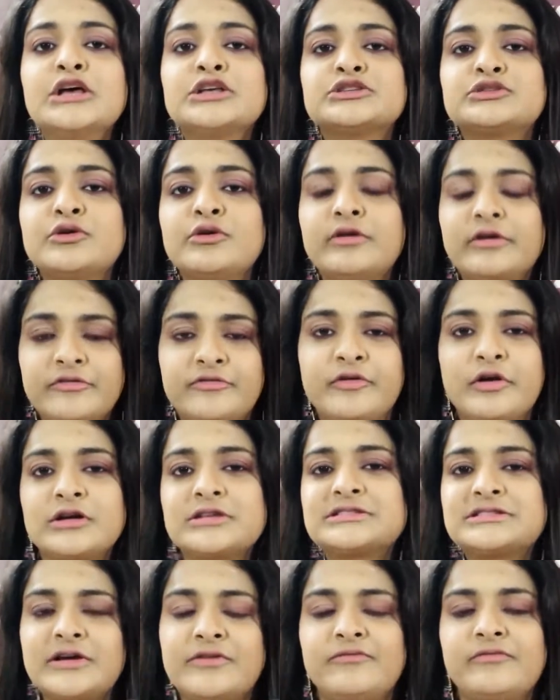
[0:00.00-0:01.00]
So if
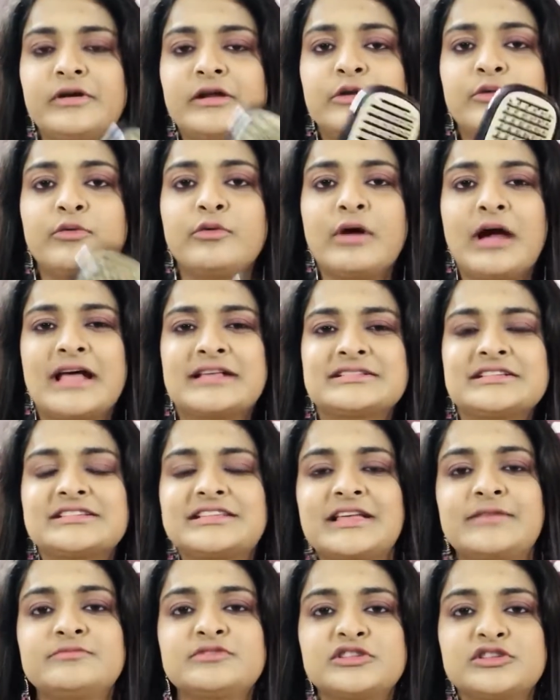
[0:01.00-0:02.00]
you're someone who has the
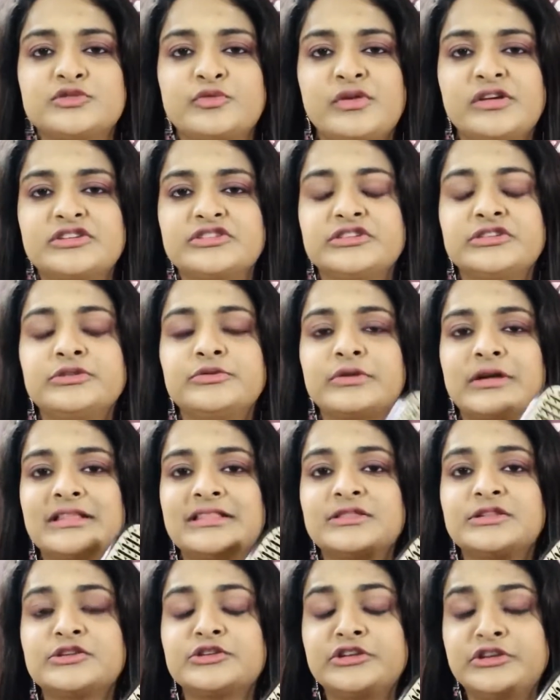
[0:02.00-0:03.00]
same situation, you
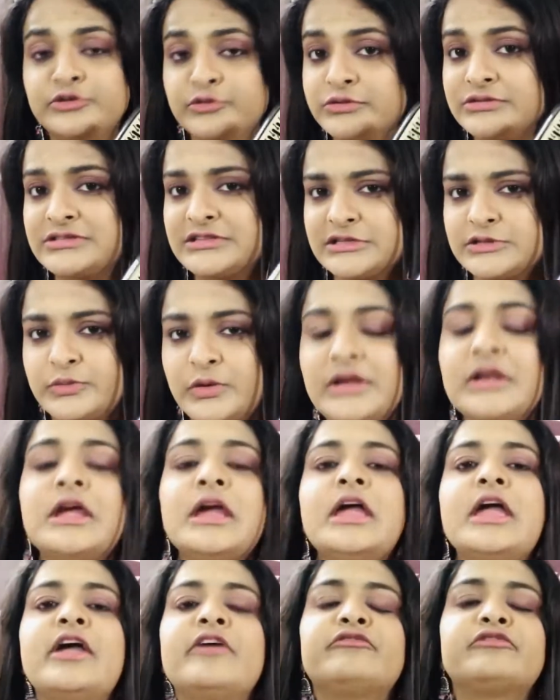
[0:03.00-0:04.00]
can use this one.
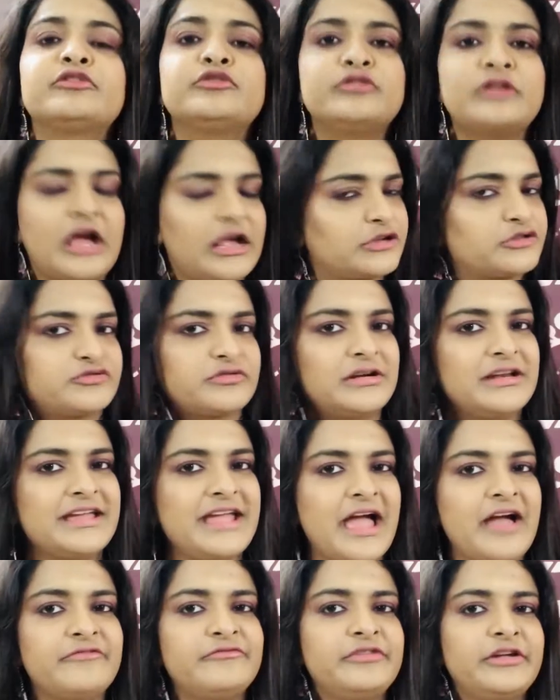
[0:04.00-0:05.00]
If you naturally
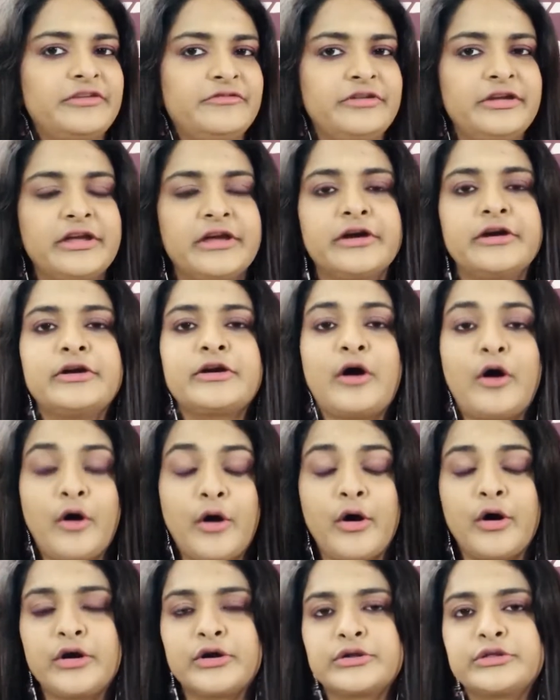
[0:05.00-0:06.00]
have wavy hair
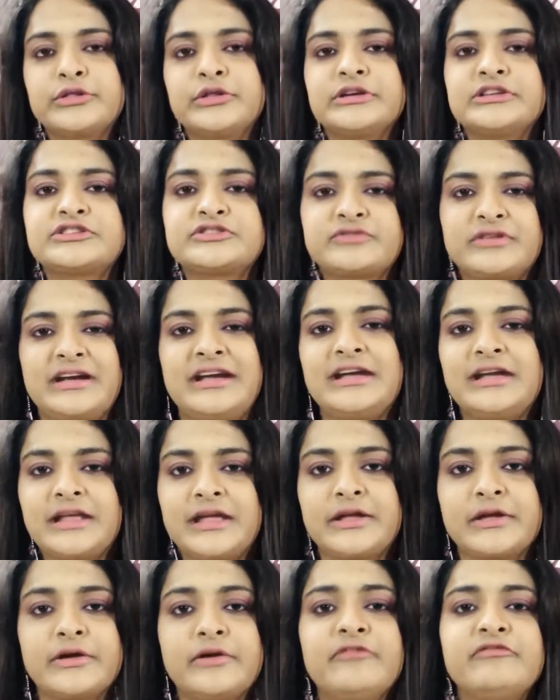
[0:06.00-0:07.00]
or the straight
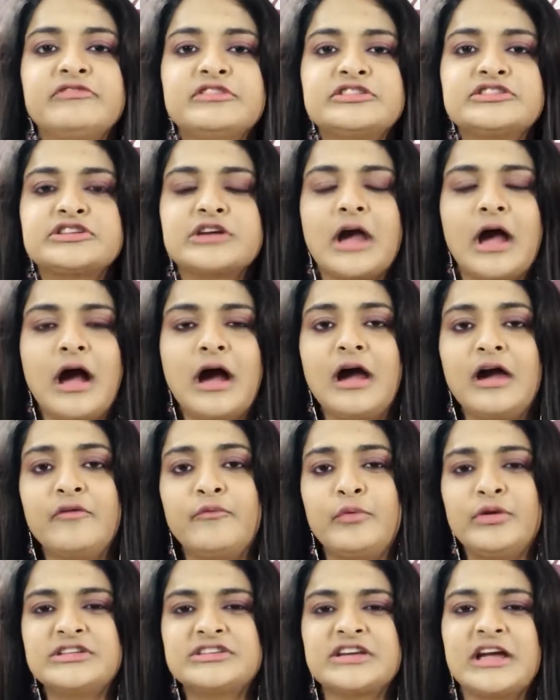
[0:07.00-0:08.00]
hair
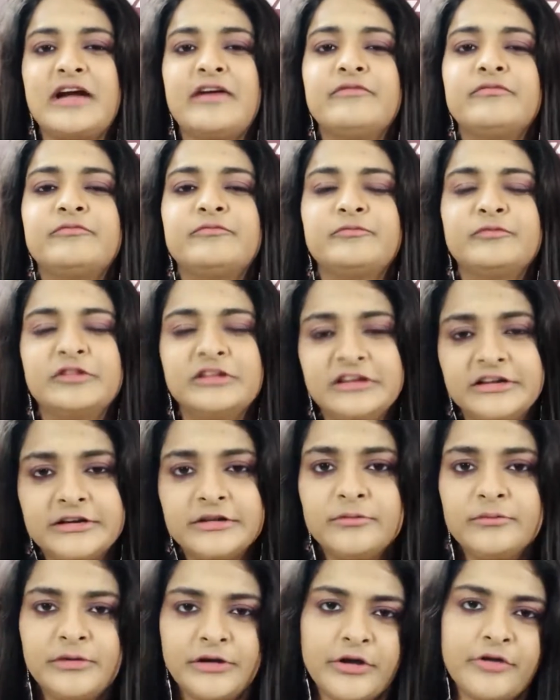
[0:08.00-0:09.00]
which have
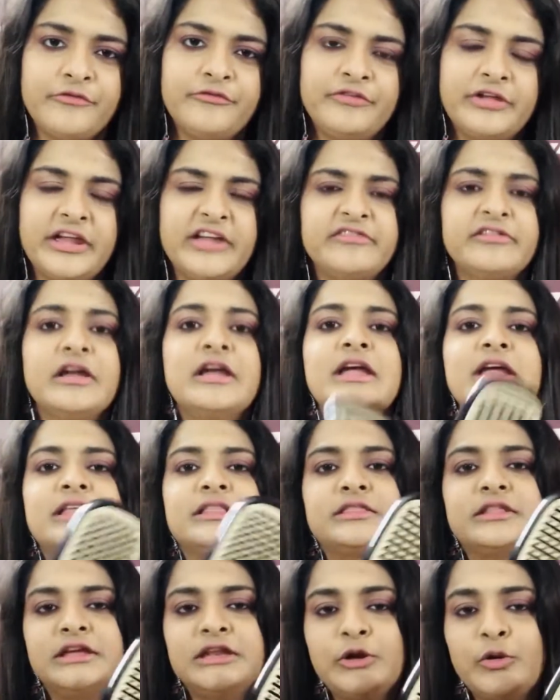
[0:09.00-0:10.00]
little bit of wave,
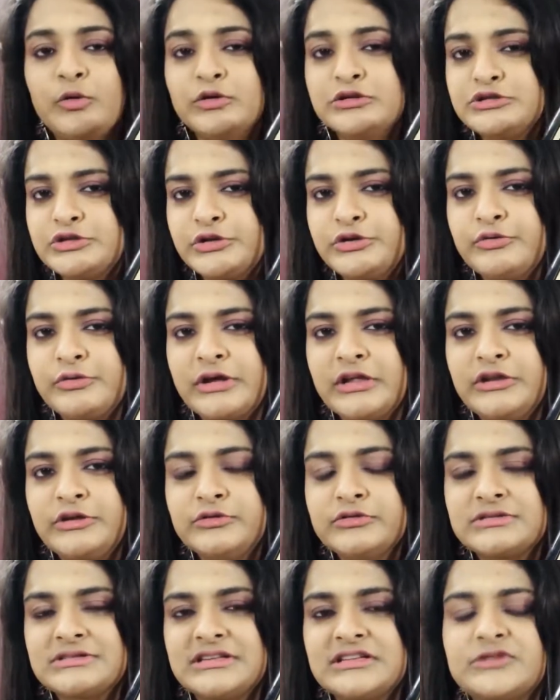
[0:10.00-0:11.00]
then also you can
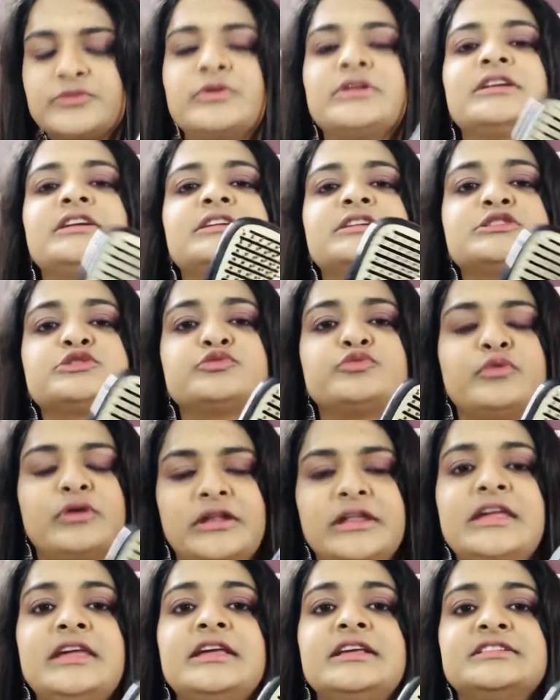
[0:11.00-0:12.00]
use this one. It is
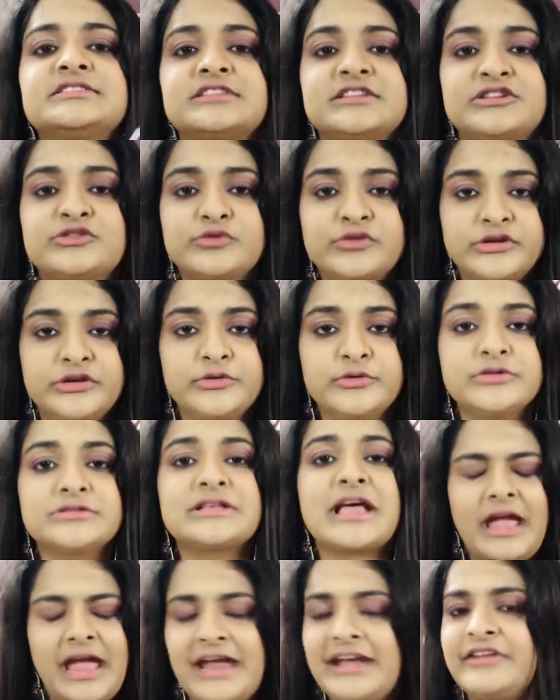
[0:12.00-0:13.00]
very easy to use,
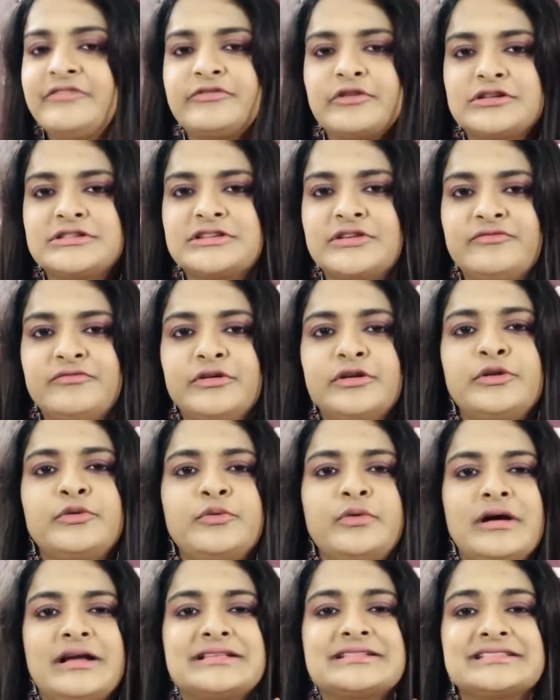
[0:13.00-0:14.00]
and if you're someone
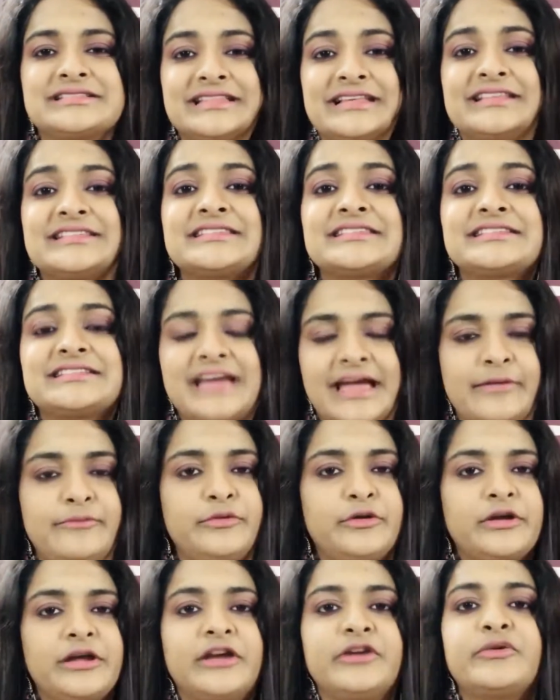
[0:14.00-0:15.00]
who has less time
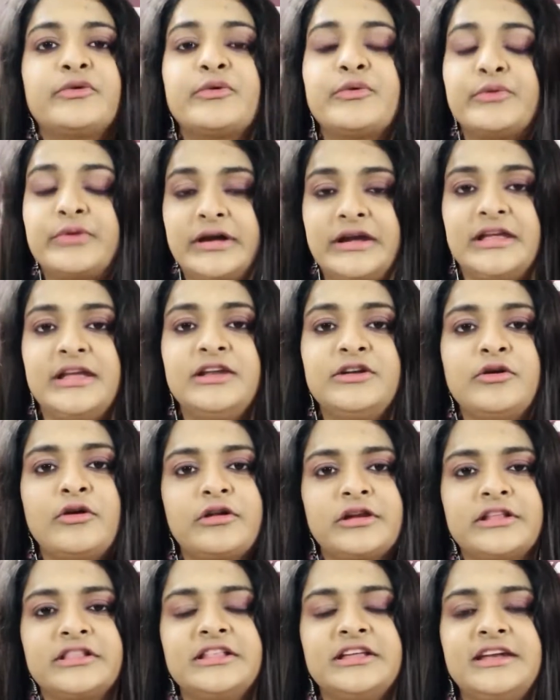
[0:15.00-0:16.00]
to get ready
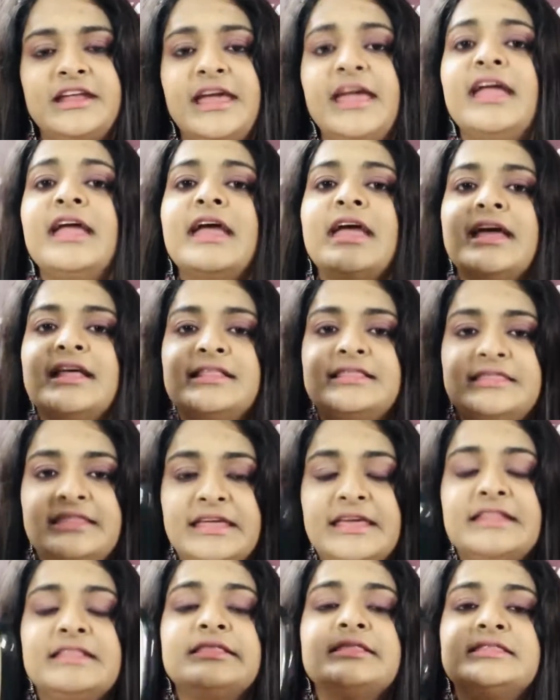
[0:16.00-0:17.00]
during the day,
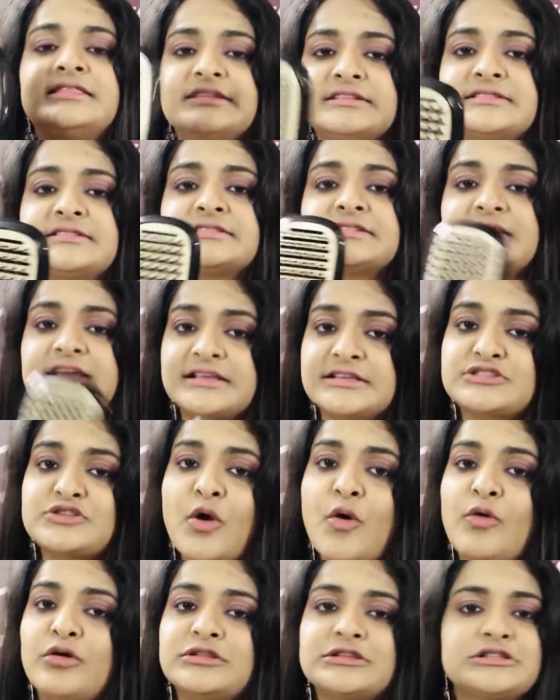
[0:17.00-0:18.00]
then this is
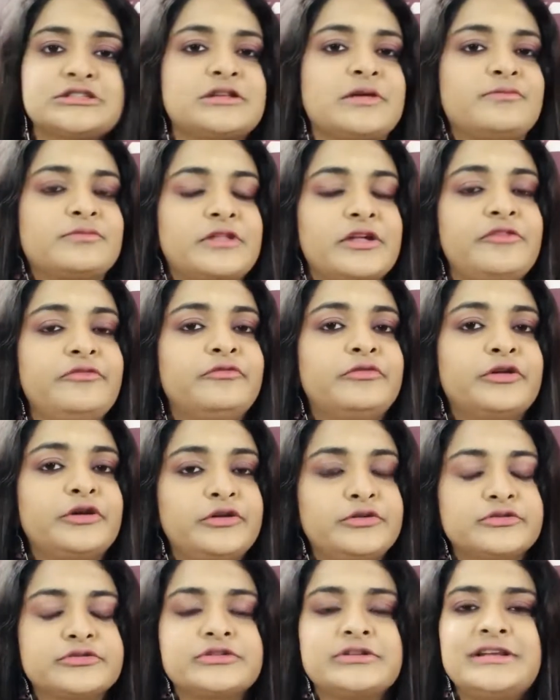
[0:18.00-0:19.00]
also something for
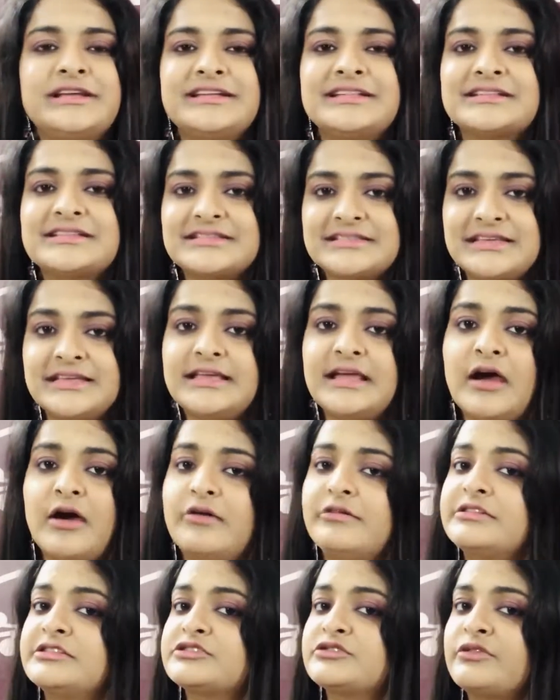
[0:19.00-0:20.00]
you. So let's see
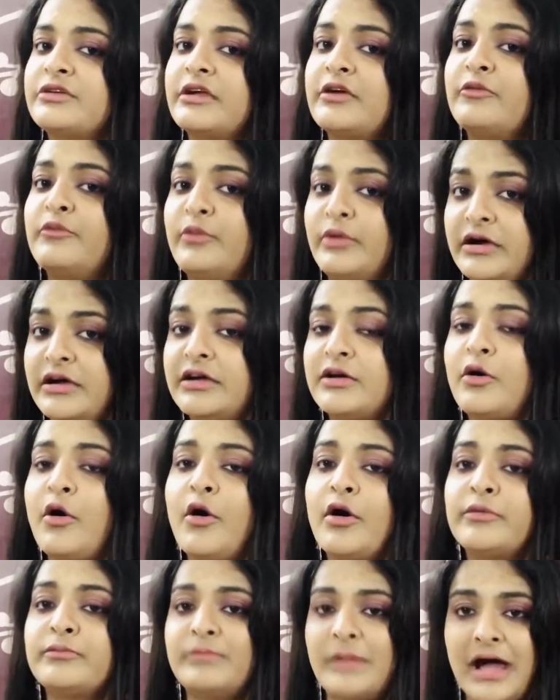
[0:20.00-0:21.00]
how it's going to work
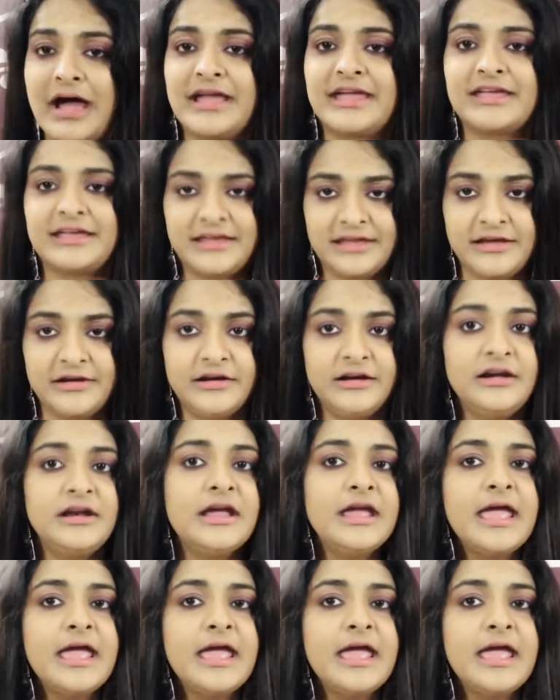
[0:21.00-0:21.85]
on my hair.